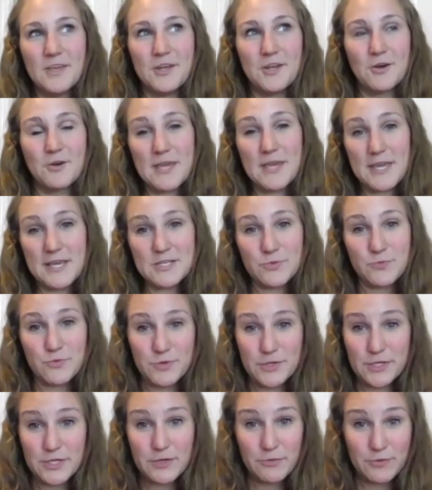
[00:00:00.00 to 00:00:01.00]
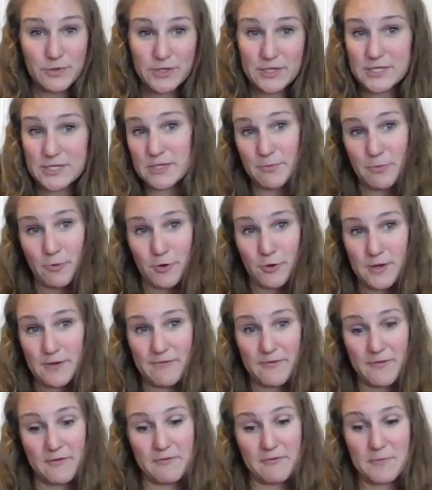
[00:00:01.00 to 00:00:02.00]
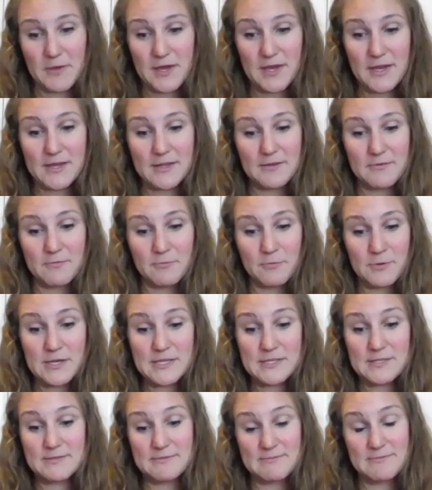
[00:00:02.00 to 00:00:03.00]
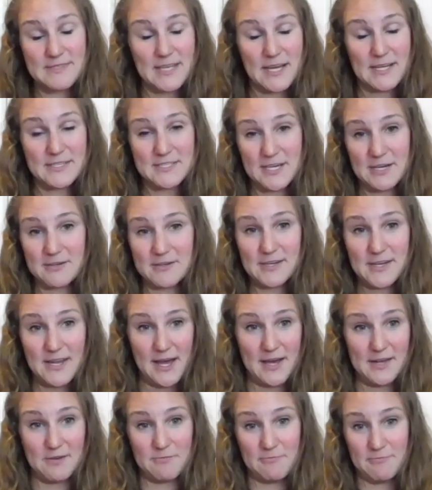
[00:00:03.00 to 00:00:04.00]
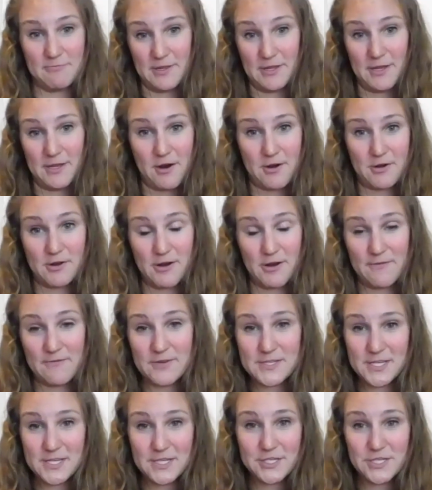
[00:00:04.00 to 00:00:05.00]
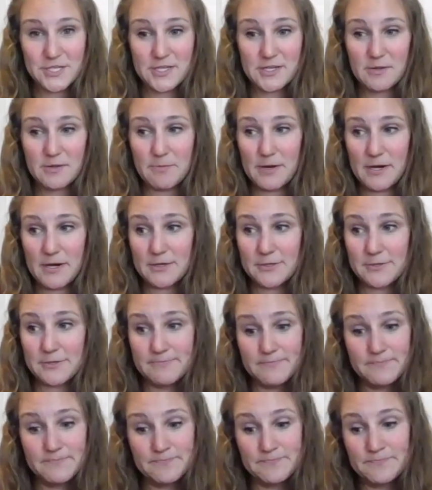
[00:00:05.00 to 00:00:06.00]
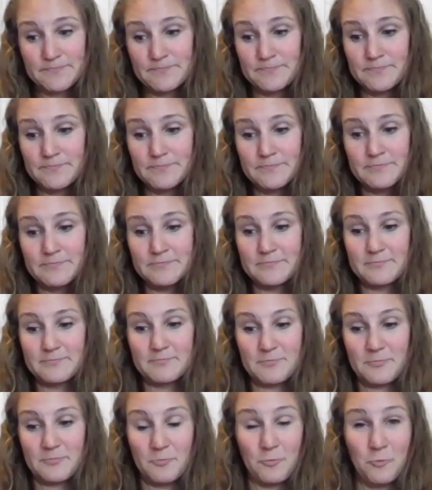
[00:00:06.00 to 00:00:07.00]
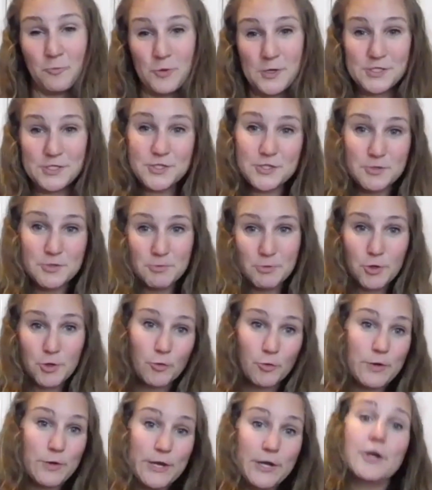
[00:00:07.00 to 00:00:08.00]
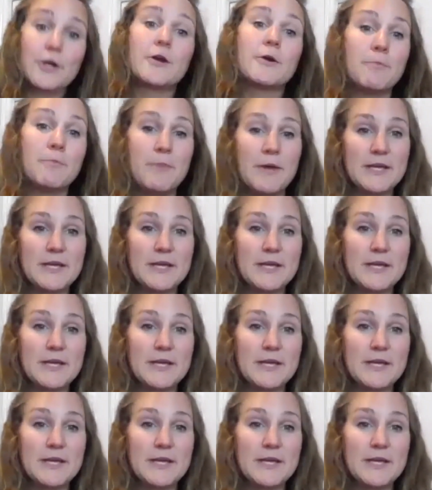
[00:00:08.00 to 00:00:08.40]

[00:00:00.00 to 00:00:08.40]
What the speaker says: he's really, really supportive of me. And we sat down and had a really hard conversation about which career